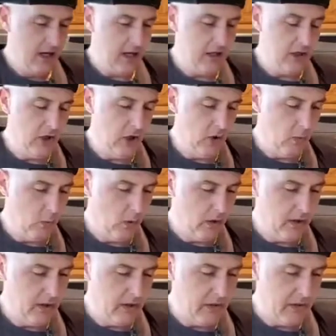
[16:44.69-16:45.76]
And you know,
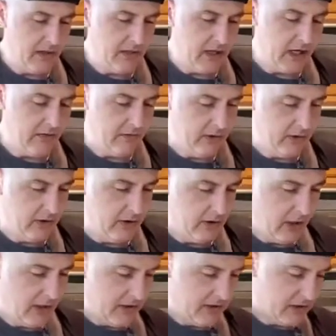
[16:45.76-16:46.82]
one of the things that I've
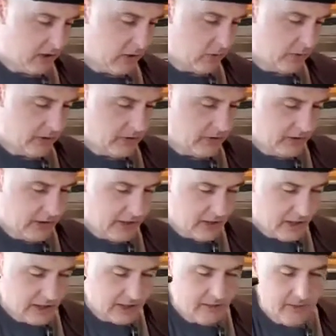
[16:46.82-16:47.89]
learned also with
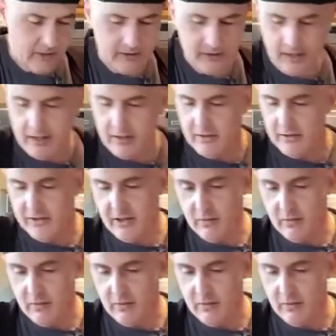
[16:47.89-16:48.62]
talking about layers,